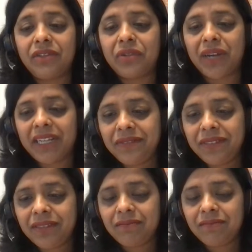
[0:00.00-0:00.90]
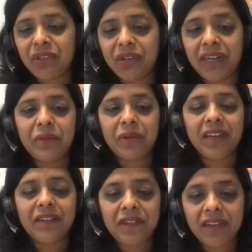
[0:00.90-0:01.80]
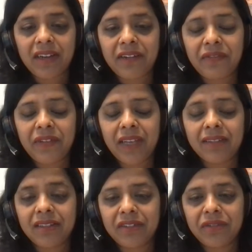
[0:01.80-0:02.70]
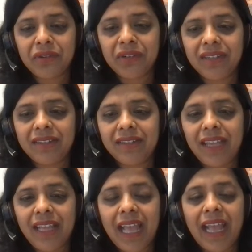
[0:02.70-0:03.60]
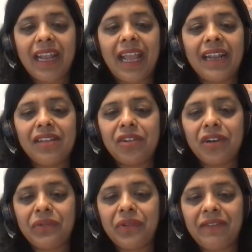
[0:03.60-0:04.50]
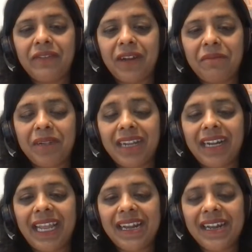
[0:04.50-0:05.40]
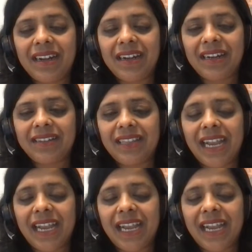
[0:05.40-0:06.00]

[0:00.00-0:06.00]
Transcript: drives, your network interface controllers, and any software development that Intel does.